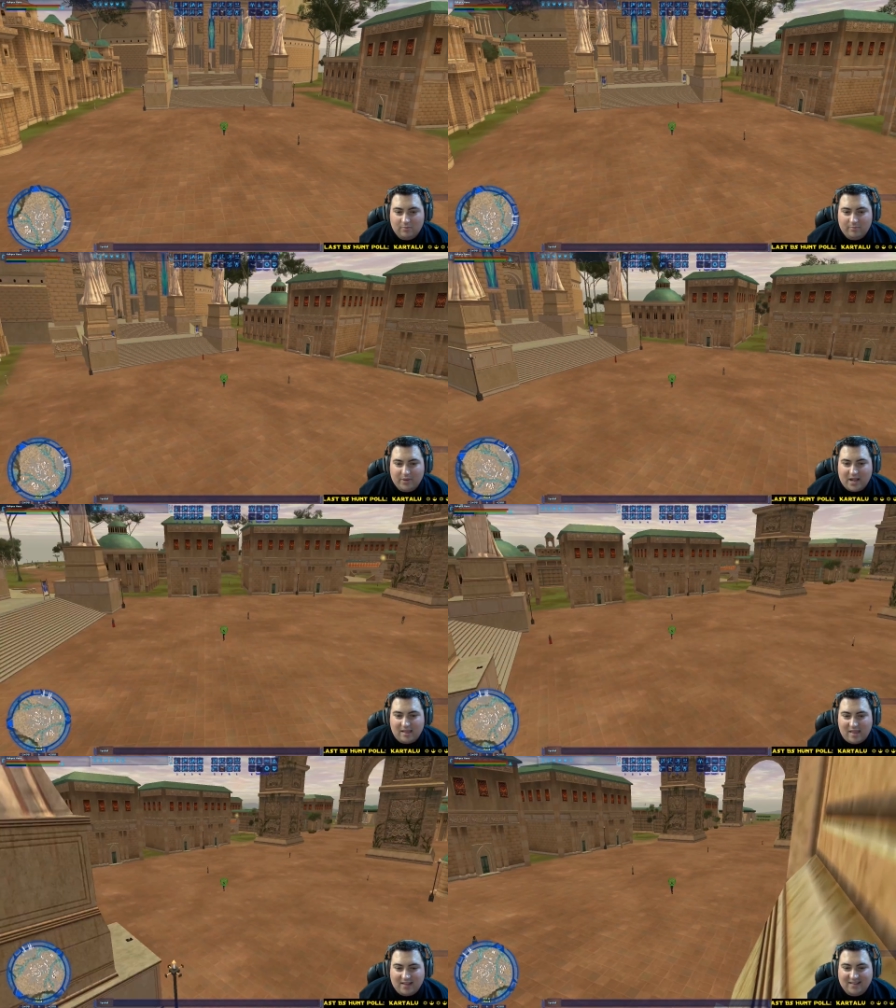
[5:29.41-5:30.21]
but I
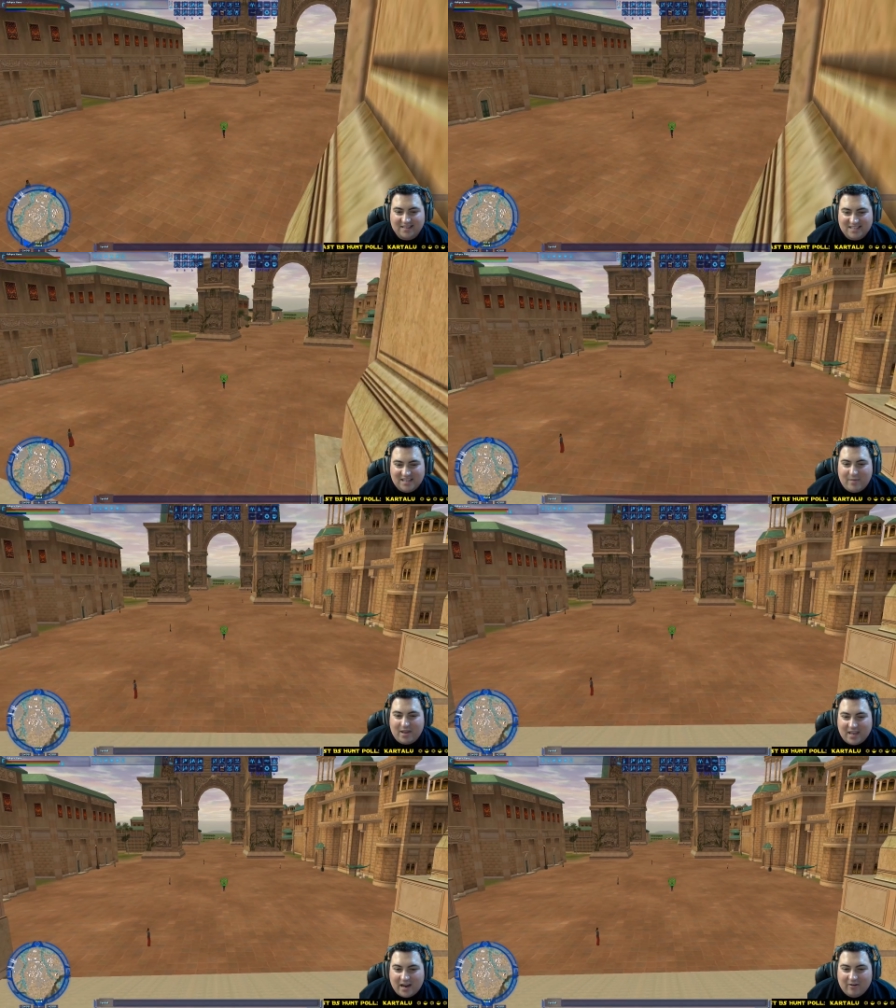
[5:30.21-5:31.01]
like to see
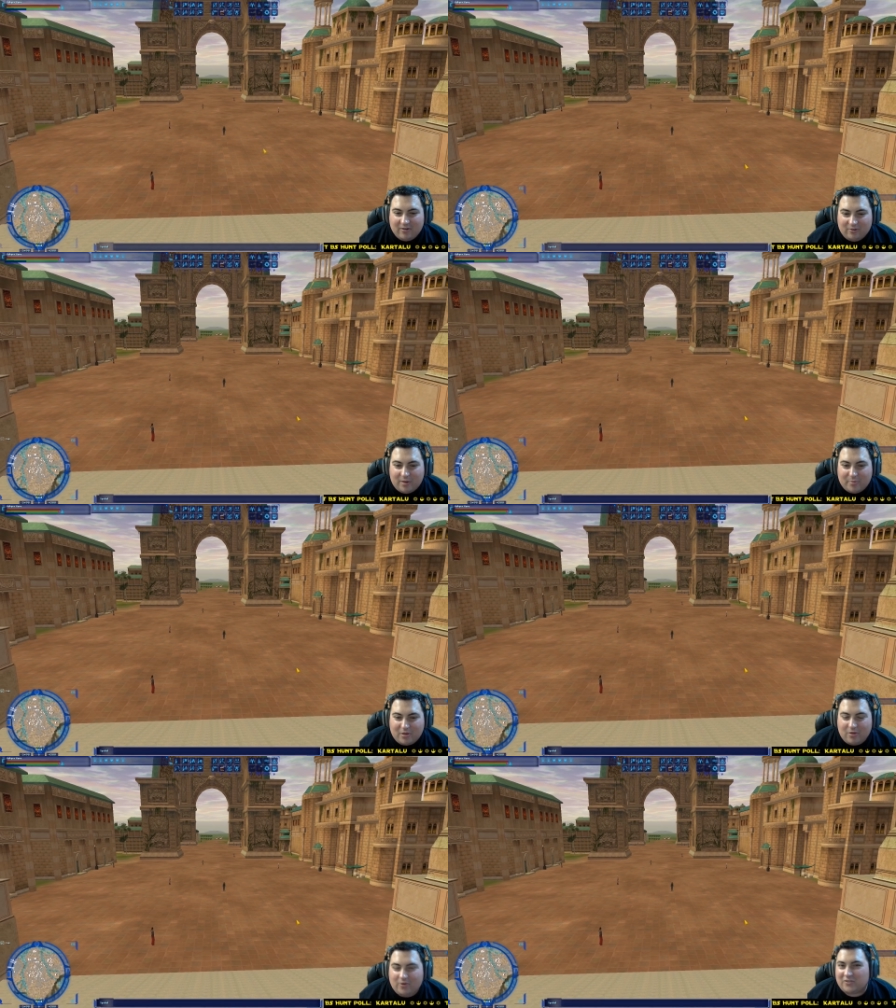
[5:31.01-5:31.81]
my character up
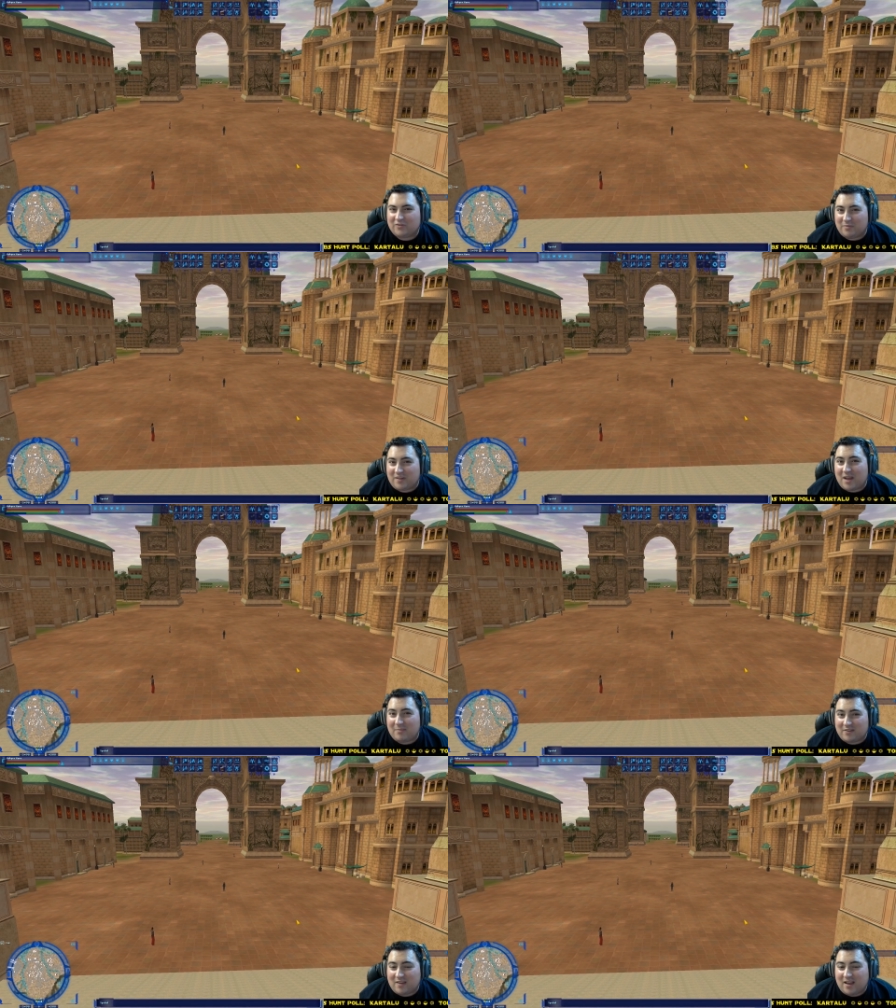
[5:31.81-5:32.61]
close from
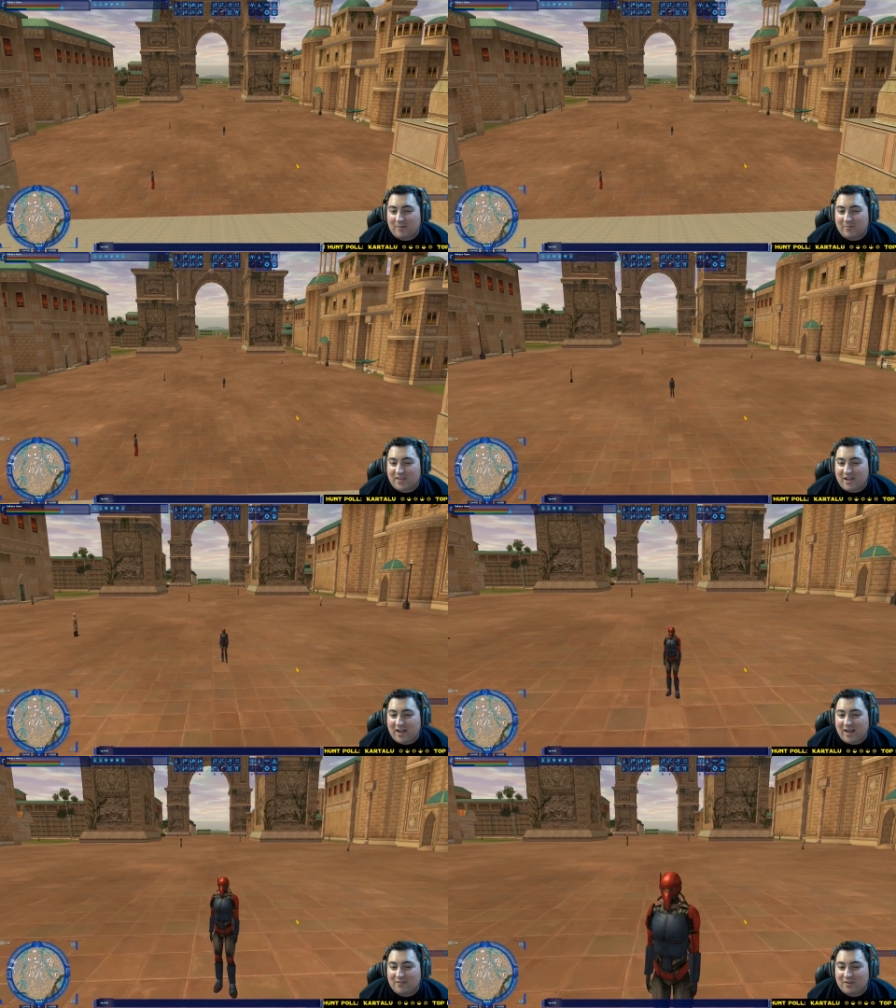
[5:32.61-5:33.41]
time to time
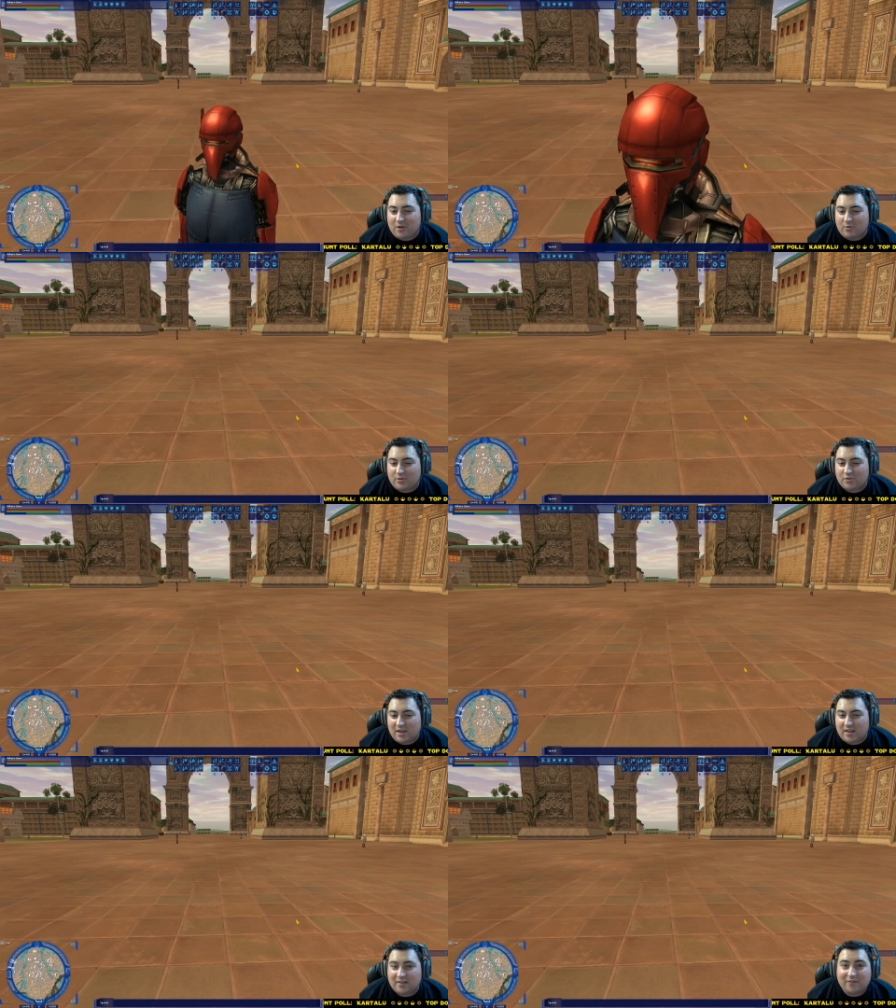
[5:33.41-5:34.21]
without having to go
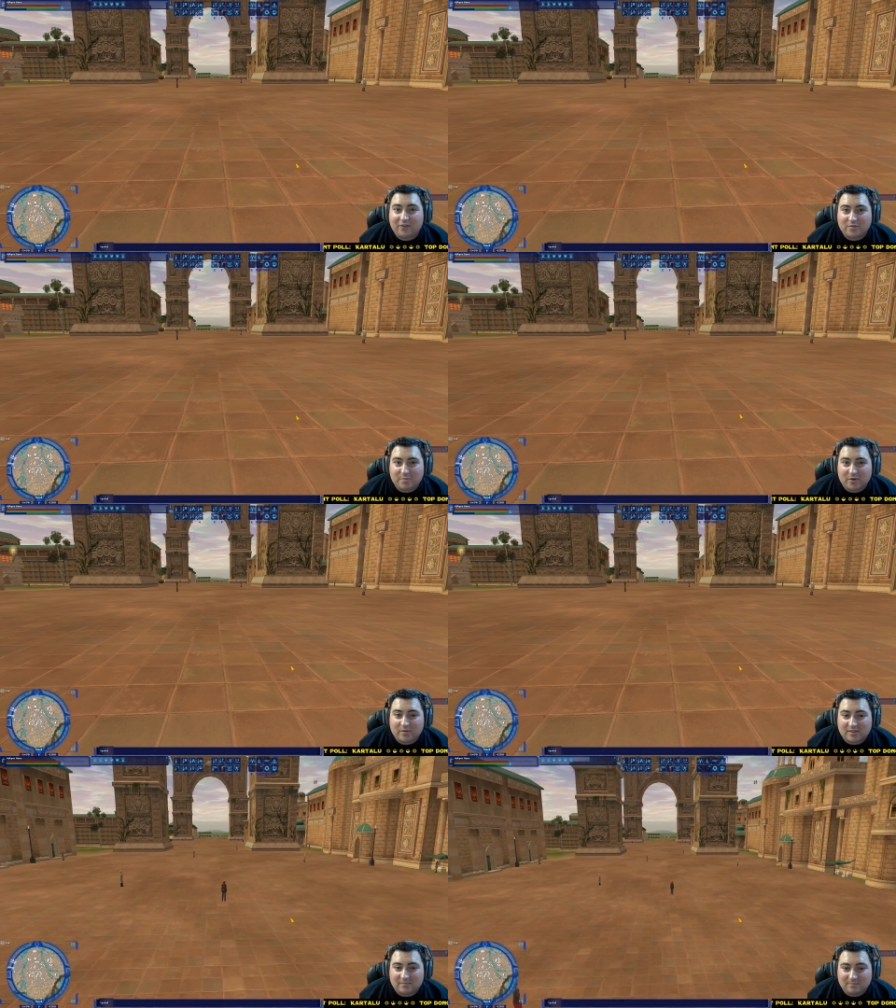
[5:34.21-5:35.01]
straight into first
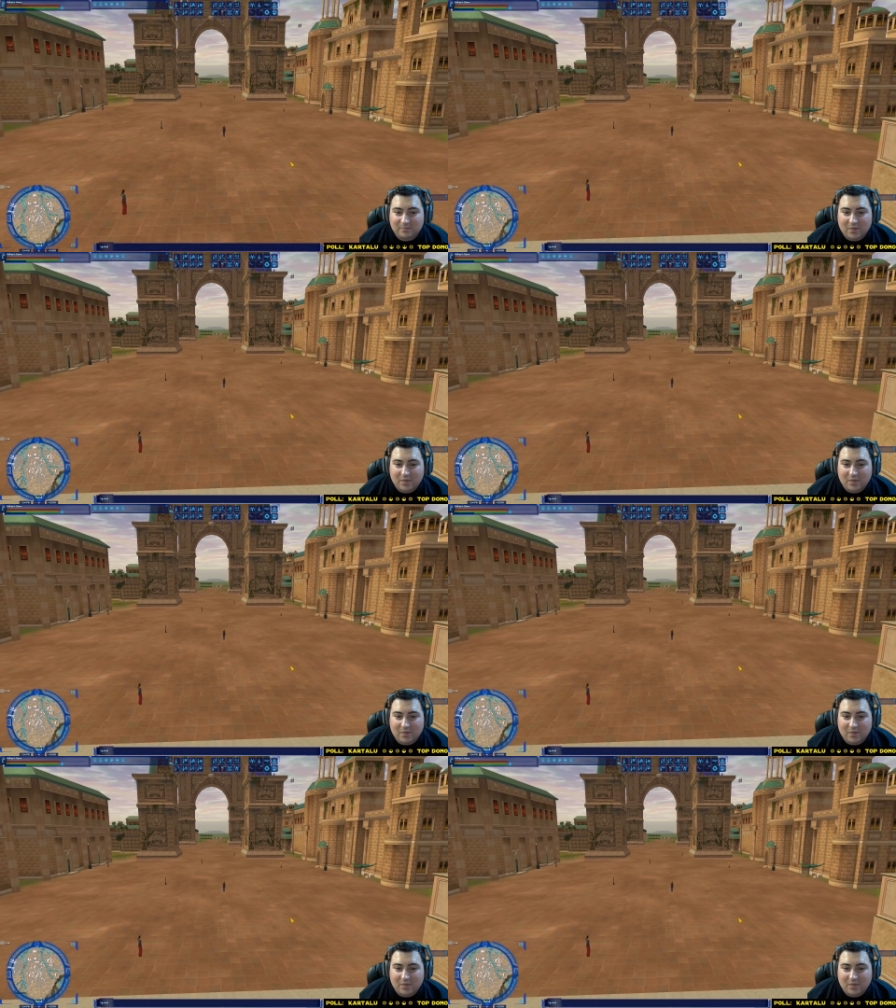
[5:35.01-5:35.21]
person.